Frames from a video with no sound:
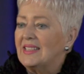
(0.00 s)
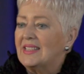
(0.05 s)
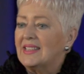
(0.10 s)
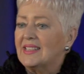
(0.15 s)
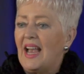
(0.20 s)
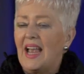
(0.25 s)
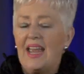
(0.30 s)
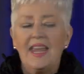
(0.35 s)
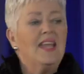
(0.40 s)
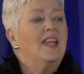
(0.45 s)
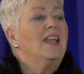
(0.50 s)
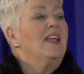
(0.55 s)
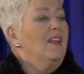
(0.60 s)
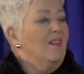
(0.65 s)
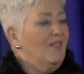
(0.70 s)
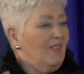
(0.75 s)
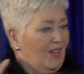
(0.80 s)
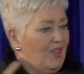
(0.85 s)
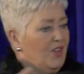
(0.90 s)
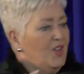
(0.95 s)
and say,
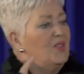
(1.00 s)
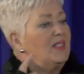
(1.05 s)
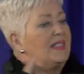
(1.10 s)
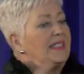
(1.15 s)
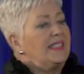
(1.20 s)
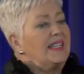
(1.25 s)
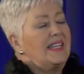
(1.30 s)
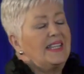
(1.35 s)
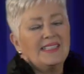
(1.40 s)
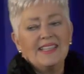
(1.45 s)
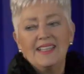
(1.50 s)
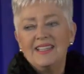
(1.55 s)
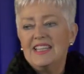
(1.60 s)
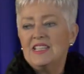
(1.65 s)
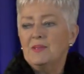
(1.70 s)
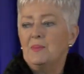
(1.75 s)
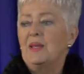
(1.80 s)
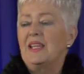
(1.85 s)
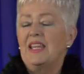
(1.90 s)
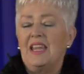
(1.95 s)
the new season
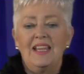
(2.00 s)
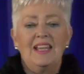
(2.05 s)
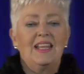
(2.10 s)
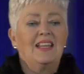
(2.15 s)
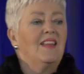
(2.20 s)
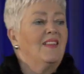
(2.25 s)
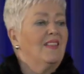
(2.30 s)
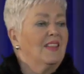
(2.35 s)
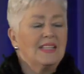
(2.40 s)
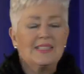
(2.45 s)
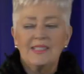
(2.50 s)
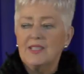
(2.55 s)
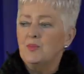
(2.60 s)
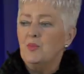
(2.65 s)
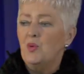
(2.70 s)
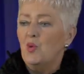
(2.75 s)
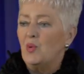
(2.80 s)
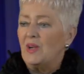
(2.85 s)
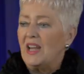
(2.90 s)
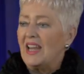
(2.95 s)
is beginning this
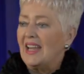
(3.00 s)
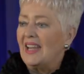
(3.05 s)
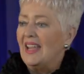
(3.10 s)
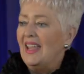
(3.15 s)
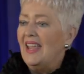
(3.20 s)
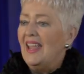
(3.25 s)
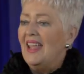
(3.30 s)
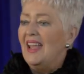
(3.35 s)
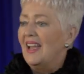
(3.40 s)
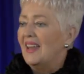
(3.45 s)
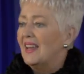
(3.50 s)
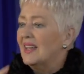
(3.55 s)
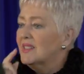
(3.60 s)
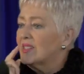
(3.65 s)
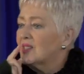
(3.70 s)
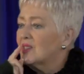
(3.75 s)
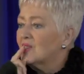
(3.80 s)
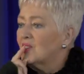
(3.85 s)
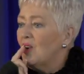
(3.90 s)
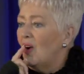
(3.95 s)
morning, and
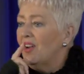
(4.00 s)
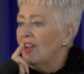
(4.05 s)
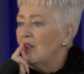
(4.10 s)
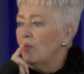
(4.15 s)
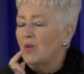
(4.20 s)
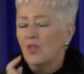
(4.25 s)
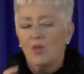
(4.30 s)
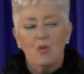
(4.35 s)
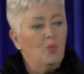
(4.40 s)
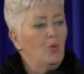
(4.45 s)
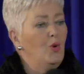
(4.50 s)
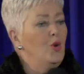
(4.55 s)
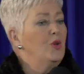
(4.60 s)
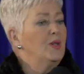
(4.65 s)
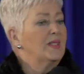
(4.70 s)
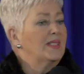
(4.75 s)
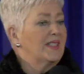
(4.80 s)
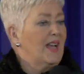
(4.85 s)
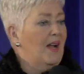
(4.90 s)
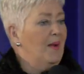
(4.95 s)
it's starting with the
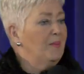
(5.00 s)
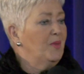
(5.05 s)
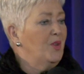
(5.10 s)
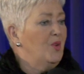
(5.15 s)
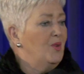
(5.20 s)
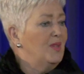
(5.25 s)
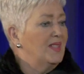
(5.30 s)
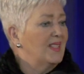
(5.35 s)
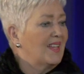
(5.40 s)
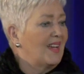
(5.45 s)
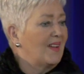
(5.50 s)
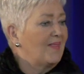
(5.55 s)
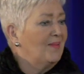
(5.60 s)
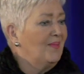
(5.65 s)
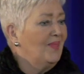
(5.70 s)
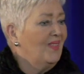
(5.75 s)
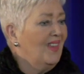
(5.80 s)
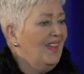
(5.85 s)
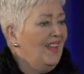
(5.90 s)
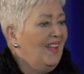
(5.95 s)
words I'm using.
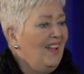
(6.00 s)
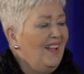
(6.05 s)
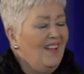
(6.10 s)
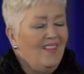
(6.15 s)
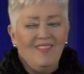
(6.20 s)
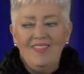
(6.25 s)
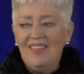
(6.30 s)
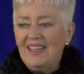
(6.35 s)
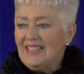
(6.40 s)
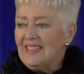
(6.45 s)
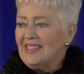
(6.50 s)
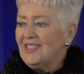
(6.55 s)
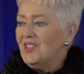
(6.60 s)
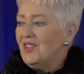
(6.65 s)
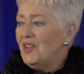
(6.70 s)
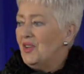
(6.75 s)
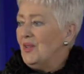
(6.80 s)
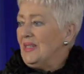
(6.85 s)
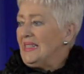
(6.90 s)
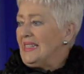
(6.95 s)
This
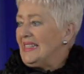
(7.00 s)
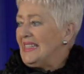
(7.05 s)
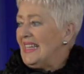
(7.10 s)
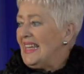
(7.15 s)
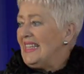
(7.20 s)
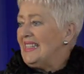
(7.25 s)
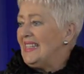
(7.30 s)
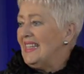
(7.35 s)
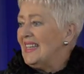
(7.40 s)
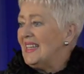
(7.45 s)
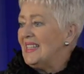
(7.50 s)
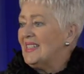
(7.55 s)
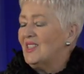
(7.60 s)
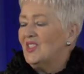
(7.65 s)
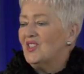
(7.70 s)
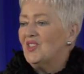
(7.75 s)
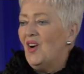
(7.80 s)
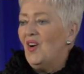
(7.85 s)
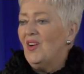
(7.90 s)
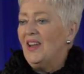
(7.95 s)
new season is
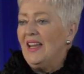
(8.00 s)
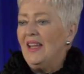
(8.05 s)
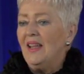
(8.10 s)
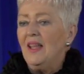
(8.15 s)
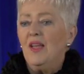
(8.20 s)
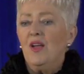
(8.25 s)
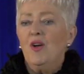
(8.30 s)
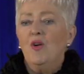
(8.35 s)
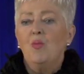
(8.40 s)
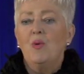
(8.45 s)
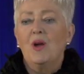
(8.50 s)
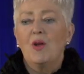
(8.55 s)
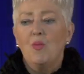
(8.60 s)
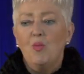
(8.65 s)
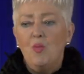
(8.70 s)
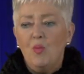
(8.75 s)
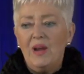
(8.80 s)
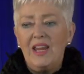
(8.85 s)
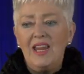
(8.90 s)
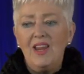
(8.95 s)
starting where
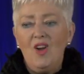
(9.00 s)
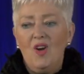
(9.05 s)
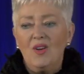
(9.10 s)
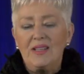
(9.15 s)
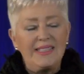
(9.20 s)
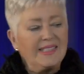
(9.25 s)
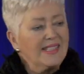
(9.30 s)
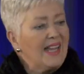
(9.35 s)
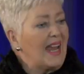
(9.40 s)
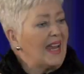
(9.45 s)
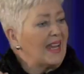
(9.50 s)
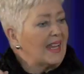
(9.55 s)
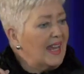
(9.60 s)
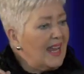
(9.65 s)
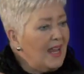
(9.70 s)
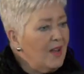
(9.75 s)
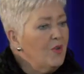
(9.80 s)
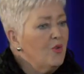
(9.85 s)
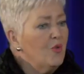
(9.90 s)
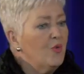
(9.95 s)
we are saying
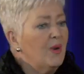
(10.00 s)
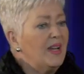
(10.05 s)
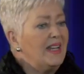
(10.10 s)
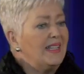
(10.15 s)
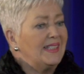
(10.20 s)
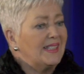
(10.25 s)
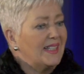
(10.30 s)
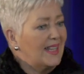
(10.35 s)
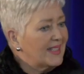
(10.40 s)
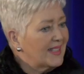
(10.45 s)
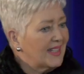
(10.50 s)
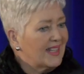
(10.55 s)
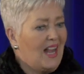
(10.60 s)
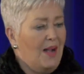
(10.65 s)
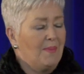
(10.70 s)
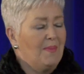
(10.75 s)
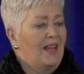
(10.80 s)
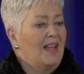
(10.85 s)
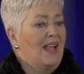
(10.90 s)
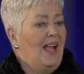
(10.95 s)
increase is
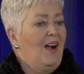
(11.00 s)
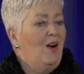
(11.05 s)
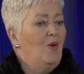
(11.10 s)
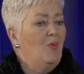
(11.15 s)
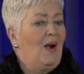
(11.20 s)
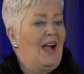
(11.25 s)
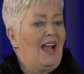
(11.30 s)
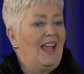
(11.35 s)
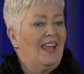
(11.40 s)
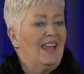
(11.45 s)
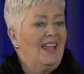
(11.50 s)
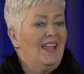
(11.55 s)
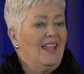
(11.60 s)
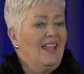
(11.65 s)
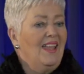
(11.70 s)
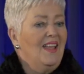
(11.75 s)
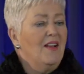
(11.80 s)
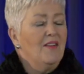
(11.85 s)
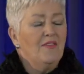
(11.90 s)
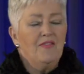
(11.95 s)
coming our way.
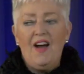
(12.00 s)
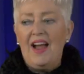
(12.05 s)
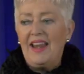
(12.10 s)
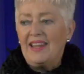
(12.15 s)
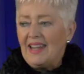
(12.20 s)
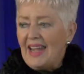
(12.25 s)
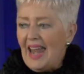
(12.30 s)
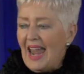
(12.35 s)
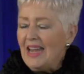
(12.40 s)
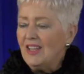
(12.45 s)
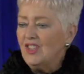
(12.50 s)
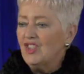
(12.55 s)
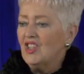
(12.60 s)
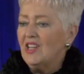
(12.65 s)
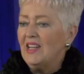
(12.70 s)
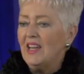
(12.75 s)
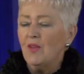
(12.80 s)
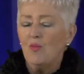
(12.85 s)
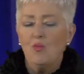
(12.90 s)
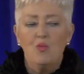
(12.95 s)

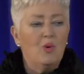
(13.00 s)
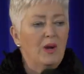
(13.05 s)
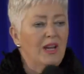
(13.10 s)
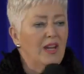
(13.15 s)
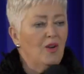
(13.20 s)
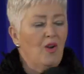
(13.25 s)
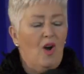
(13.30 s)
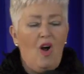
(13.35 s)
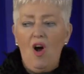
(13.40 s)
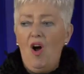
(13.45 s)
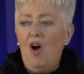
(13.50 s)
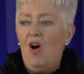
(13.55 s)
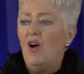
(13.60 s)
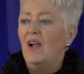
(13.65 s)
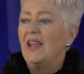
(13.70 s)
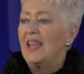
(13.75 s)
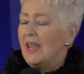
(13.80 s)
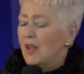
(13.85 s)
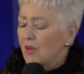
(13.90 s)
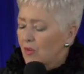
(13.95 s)
Financially, we
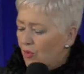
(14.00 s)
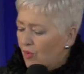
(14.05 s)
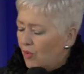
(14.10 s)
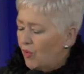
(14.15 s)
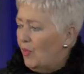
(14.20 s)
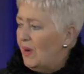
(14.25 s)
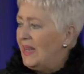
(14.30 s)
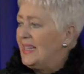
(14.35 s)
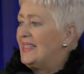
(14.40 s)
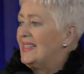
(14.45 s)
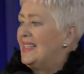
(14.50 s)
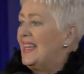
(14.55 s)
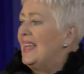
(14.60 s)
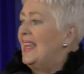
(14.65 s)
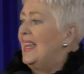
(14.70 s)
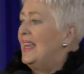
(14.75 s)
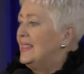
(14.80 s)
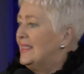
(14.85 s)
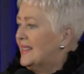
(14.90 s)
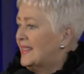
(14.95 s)
are
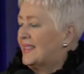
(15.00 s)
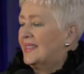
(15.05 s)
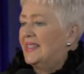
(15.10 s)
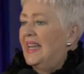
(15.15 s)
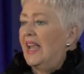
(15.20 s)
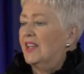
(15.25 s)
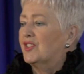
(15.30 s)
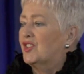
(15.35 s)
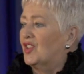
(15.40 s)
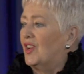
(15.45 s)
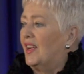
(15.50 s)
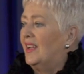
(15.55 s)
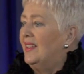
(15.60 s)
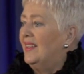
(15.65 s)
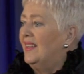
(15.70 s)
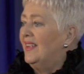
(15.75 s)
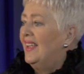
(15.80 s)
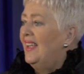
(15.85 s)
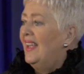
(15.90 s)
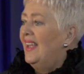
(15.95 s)
increasing in stature.
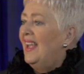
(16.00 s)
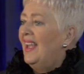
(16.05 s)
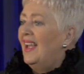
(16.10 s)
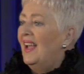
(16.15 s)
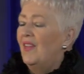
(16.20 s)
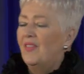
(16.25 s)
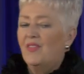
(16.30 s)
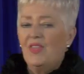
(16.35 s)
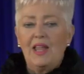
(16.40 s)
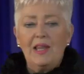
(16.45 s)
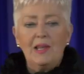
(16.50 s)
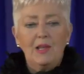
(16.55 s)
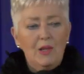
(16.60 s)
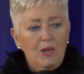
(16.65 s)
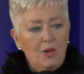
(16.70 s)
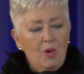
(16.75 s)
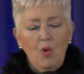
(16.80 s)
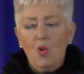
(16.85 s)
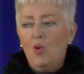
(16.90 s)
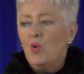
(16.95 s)
The
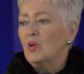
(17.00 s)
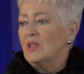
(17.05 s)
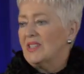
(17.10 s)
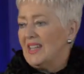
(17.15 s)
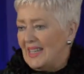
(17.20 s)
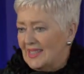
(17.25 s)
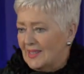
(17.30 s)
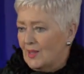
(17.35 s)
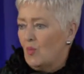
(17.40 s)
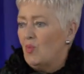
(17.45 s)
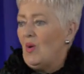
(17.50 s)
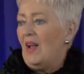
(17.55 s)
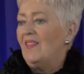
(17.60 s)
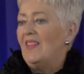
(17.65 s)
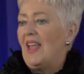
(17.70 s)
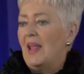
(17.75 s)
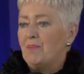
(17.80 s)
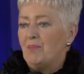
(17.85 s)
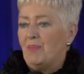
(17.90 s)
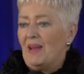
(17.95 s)
Lord is the
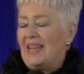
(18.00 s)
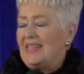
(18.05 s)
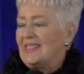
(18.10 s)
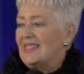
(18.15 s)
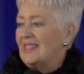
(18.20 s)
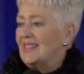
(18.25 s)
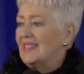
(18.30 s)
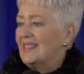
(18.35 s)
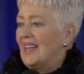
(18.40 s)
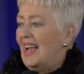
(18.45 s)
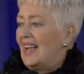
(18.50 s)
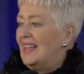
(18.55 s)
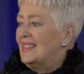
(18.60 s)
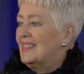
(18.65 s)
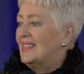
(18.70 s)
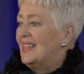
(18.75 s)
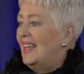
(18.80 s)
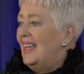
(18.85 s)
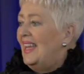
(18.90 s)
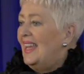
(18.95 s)
one that blesses
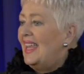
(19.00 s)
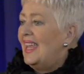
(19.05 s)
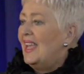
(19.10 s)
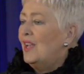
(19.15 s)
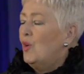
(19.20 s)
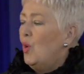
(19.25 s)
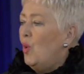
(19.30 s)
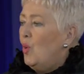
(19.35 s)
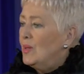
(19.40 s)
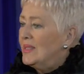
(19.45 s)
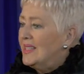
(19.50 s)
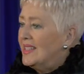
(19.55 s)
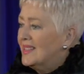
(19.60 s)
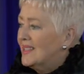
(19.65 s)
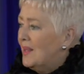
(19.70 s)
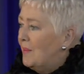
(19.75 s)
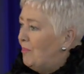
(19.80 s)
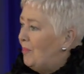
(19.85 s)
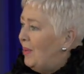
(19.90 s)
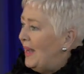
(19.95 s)
us. He
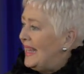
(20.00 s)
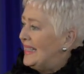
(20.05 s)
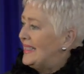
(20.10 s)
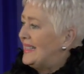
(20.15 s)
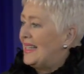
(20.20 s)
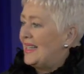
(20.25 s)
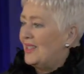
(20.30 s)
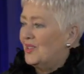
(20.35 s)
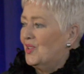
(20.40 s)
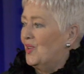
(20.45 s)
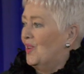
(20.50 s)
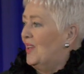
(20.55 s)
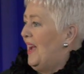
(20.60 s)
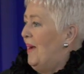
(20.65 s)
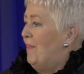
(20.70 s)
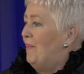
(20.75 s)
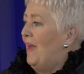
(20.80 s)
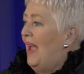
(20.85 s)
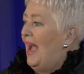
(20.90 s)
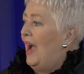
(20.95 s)
causes the blessing to
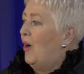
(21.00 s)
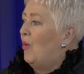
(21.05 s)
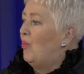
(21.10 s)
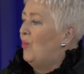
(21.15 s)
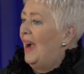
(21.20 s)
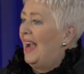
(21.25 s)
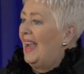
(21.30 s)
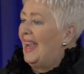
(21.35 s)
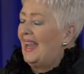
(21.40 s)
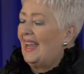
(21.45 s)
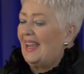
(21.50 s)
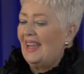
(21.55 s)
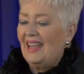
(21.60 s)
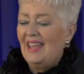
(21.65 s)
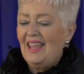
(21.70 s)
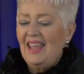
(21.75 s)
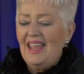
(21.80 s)
come our way.